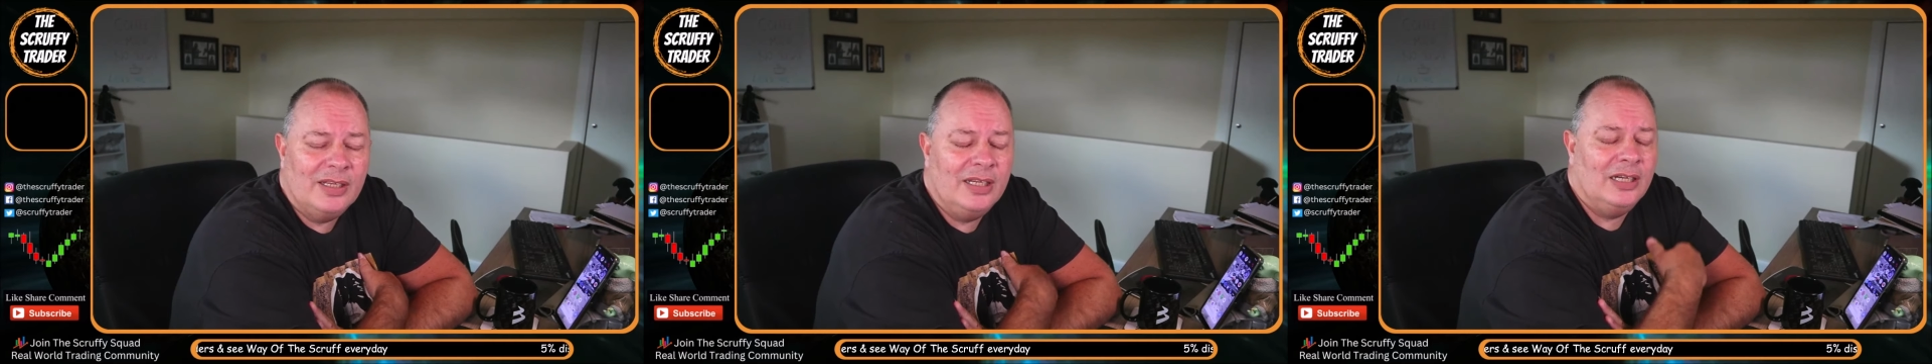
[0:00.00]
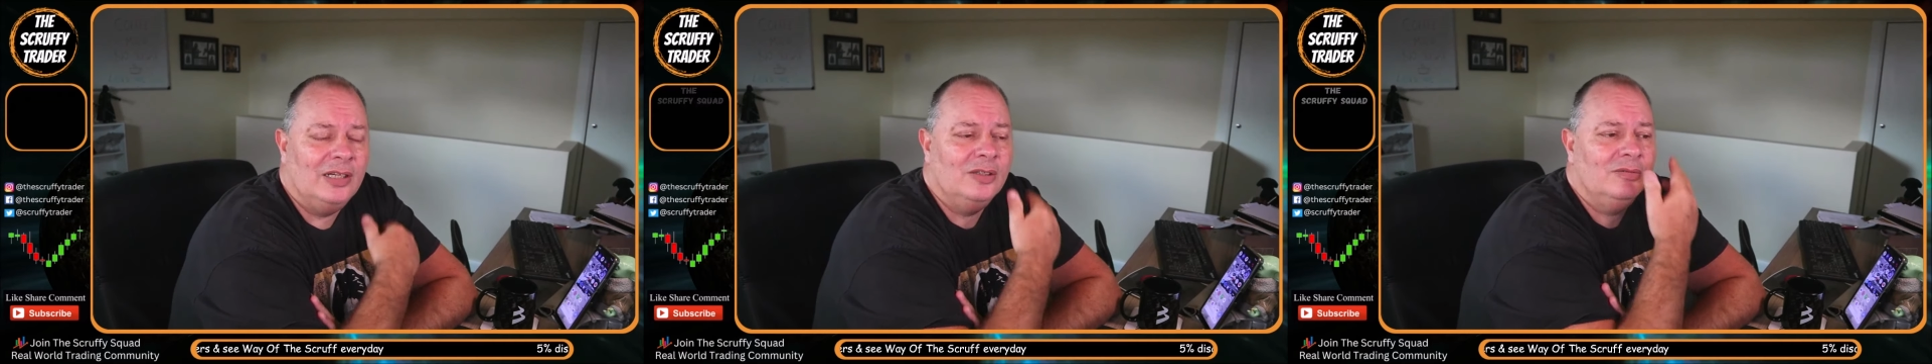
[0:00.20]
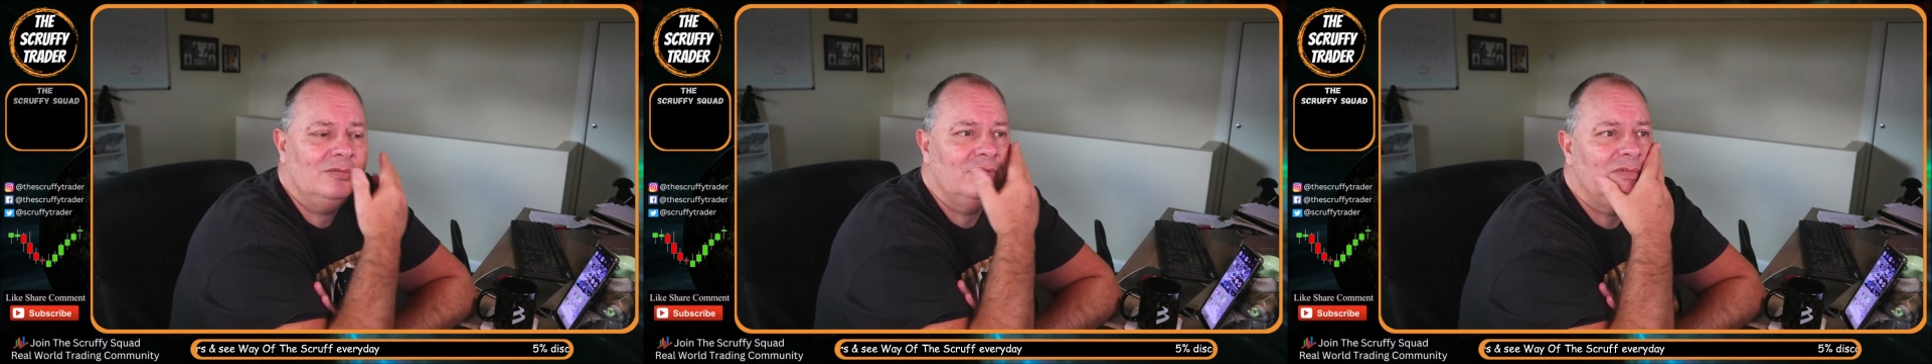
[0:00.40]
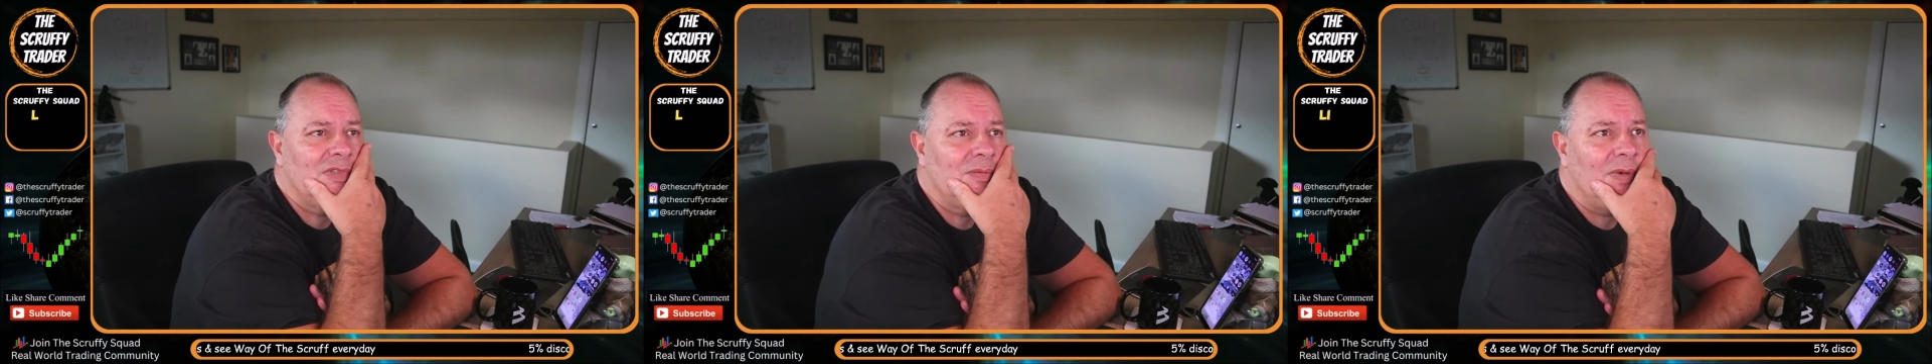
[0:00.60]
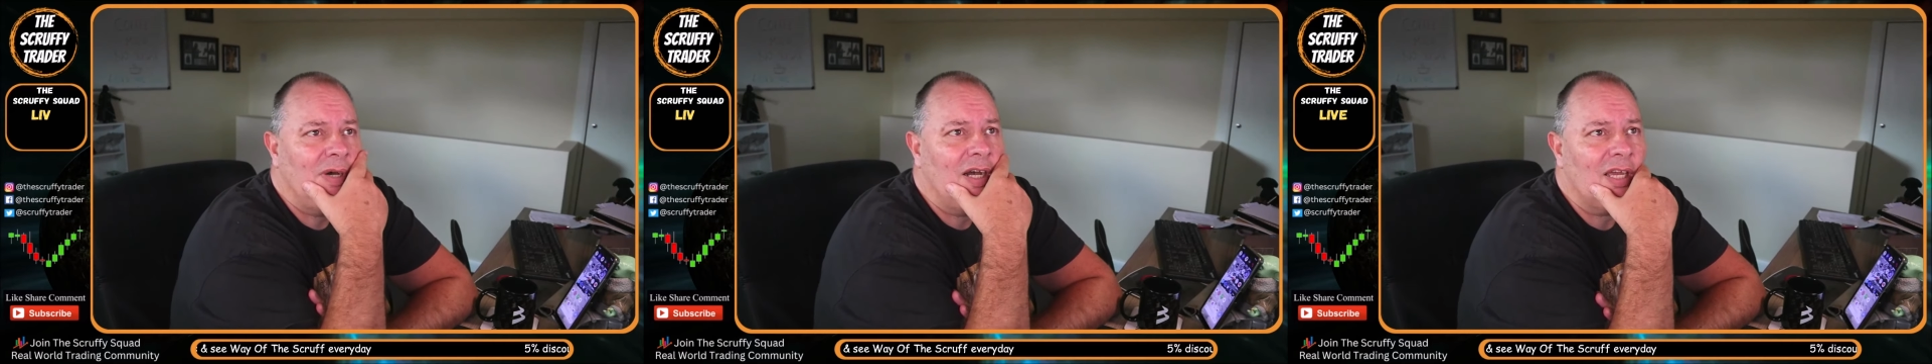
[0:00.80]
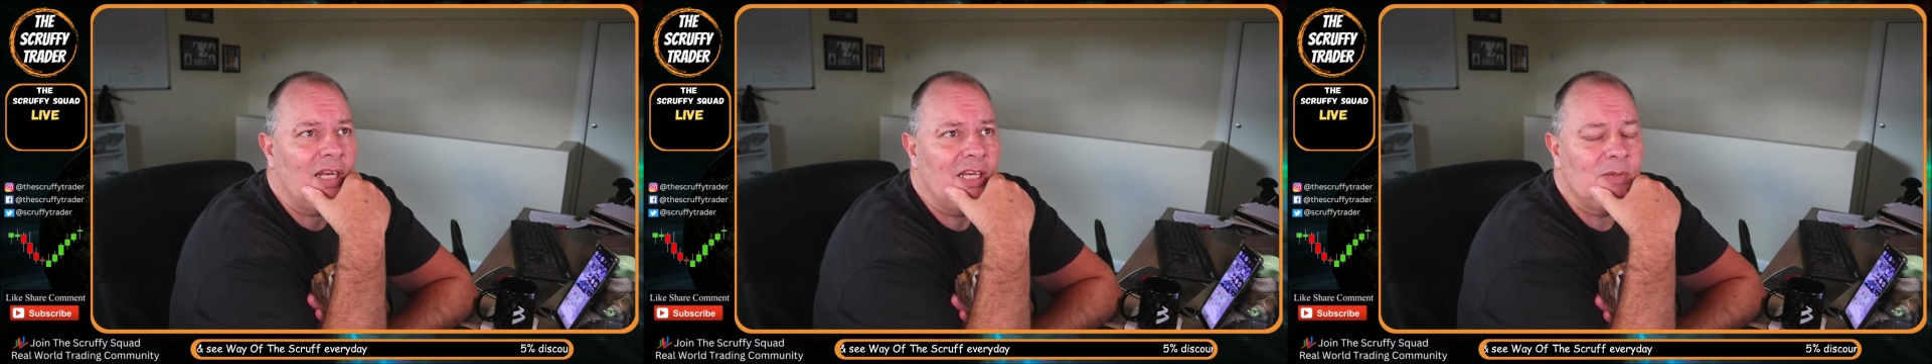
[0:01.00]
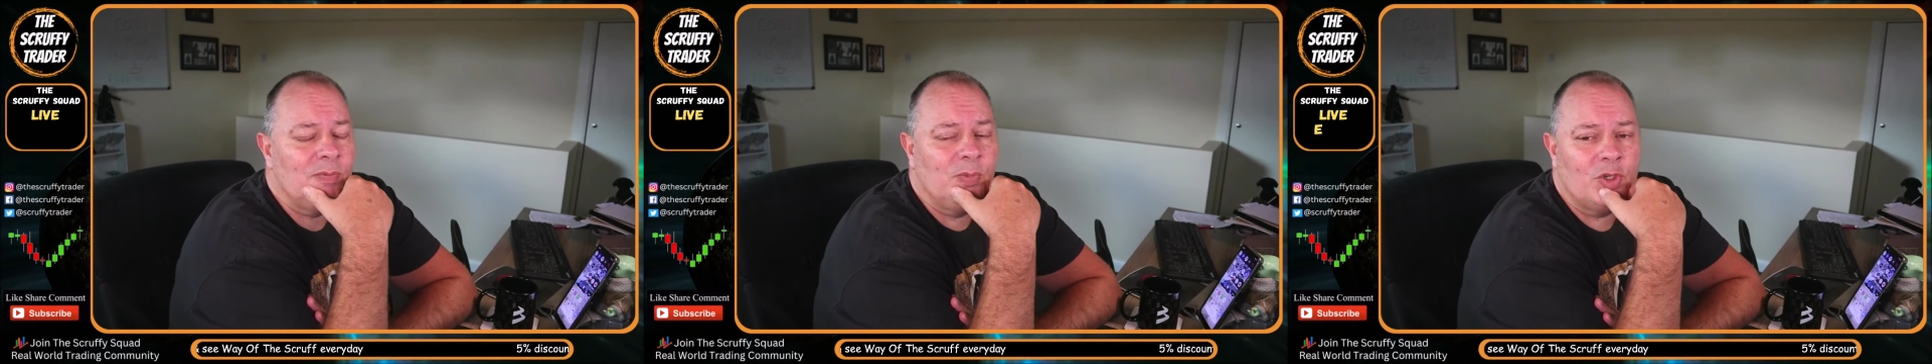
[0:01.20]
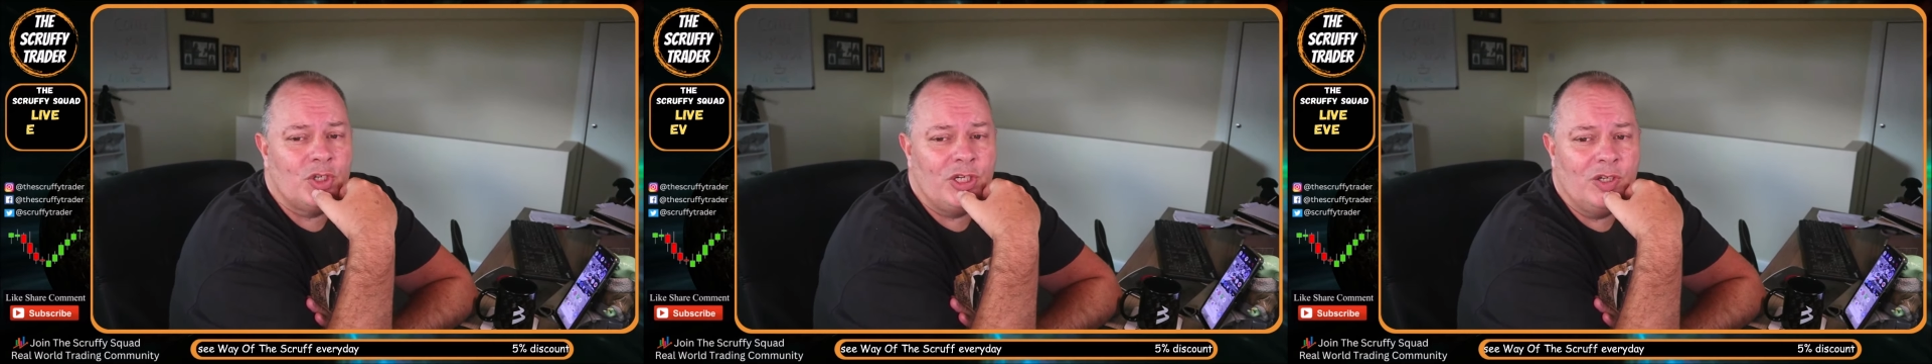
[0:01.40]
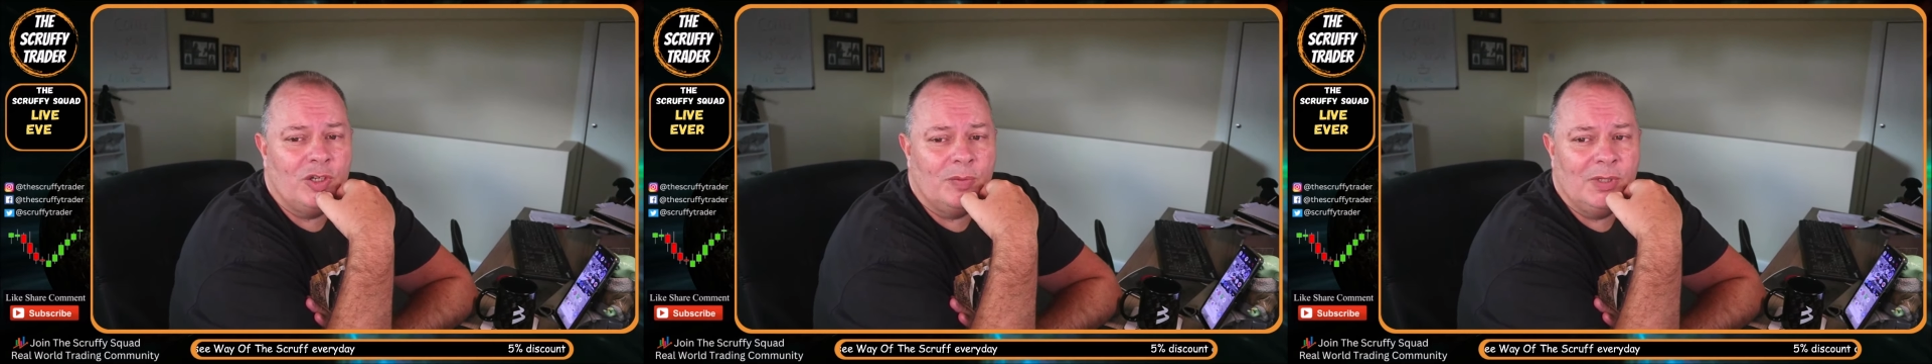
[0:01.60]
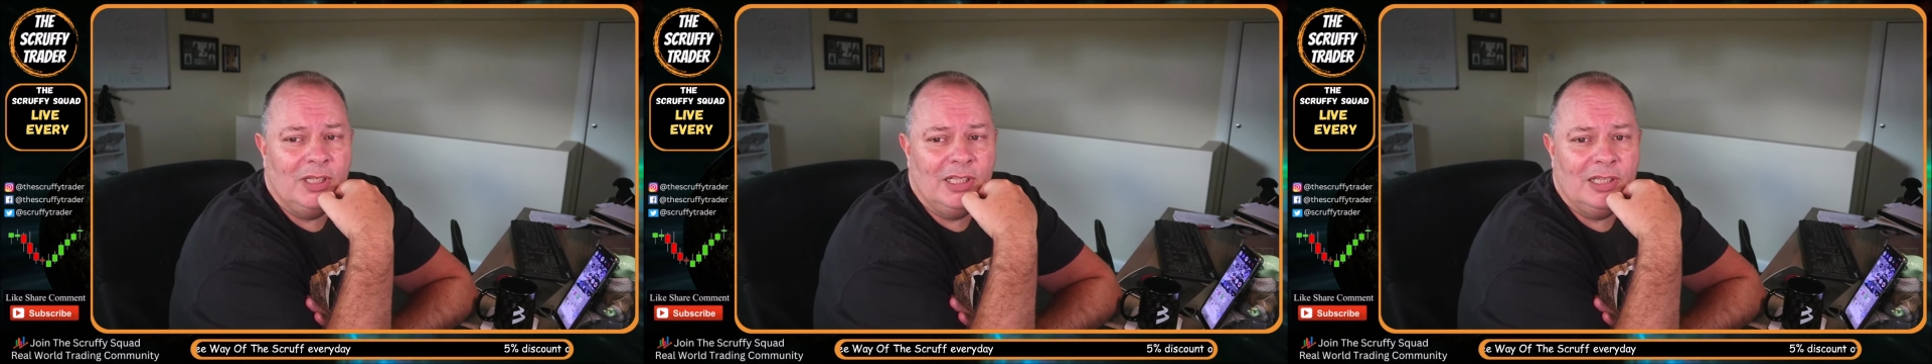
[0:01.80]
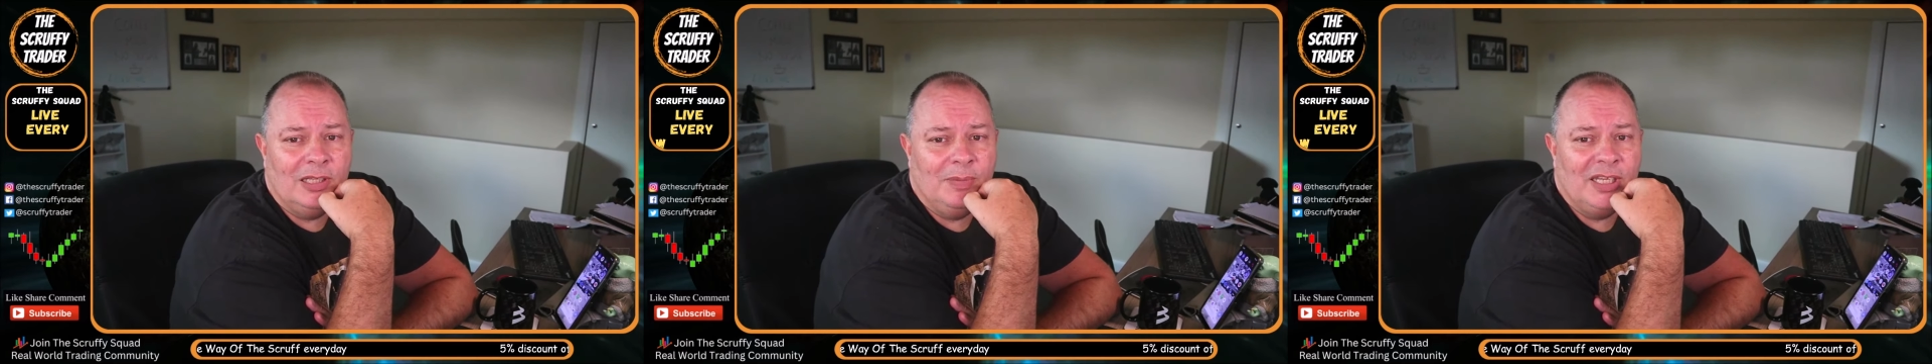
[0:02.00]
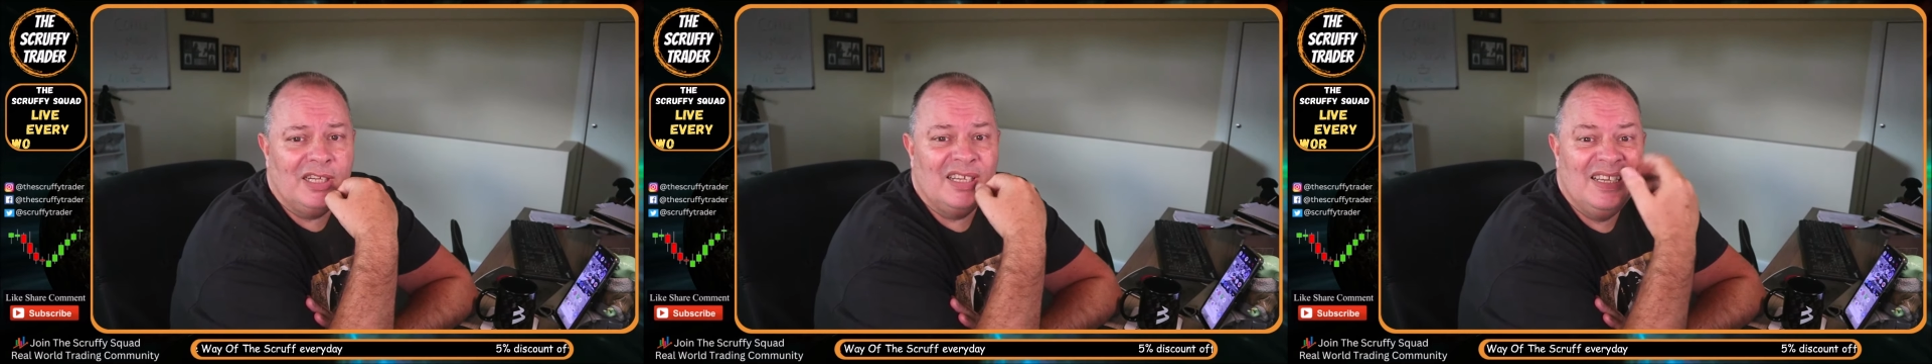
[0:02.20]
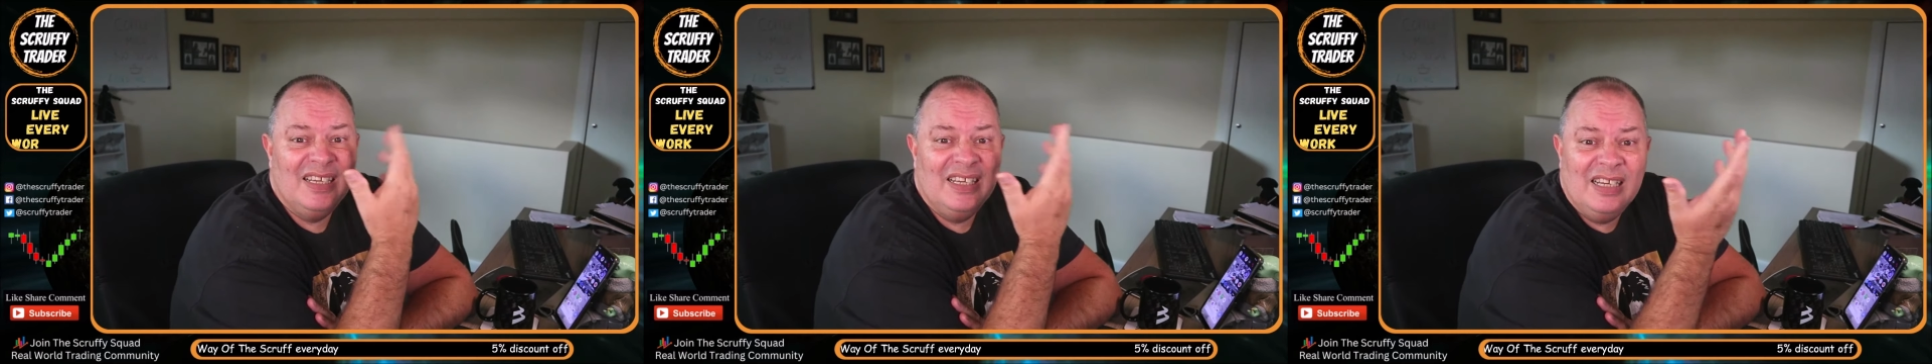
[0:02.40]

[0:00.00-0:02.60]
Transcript: Now, the market is pushing up a little bit.